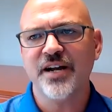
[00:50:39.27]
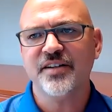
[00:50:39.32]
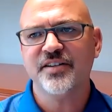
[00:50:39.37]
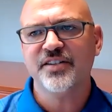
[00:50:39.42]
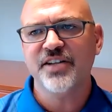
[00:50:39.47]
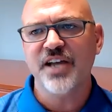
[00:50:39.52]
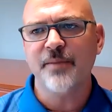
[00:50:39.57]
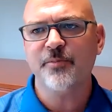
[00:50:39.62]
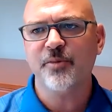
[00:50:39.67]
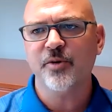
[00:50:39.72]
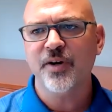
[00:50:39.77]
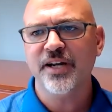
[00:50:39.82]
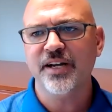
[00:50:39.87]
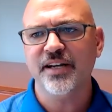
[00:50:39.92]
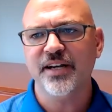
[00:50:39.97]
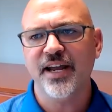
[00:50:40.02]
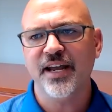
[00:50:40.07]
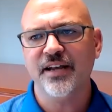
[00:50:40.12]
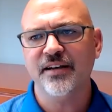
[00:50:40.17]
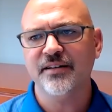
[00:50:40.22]

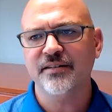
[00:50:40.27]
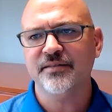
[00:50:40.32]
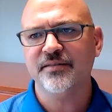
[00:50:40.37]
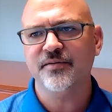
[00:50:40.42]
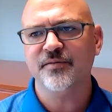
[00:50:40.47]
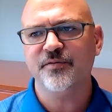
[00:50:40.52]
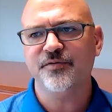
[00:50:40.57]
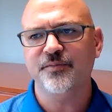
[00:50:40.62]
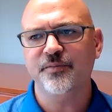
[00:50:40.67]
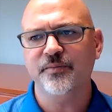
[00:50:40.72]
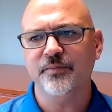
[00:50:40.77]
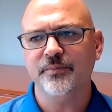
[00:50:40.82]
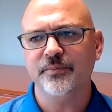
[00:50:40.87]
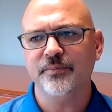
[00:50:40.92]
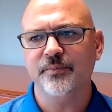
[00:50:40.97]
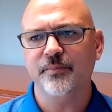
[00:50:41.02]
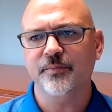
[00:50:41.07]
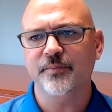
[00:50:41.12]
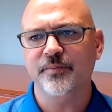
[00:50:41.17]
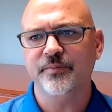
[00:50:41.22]
separate and
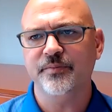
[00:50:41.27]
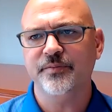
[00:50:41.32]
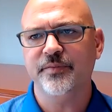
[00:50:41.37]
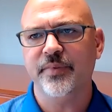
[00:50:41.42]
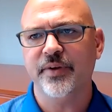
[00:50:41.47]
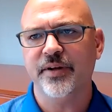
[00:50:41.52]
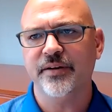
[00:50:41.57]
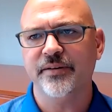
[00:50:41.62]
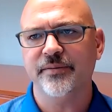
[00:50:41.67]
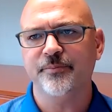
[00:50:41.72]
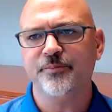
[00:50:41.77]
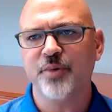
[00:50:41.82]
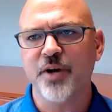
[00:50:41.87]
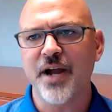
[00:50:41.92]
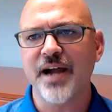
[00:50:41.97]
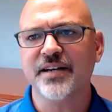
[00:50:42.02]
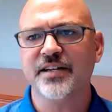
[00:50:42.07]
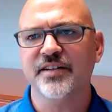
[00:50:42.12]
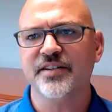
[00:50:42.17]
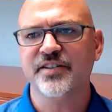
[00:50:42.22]

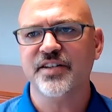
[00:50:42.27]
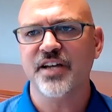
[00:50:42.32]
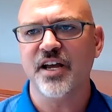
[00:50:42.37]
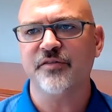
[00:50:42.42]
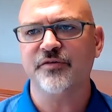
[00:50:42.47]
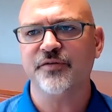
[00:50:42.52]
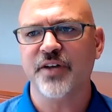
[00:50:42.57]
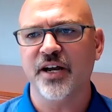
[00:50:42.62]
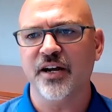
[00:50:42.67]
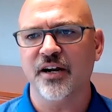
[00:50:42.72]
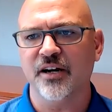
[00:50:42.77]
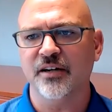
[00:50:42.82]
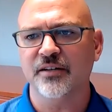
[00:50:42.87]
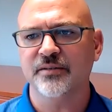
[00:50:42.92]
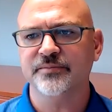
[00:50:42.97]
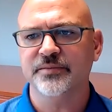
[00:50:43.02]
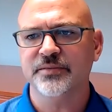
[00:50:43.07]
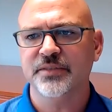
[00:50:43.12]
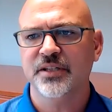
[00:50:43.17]
practice self-care.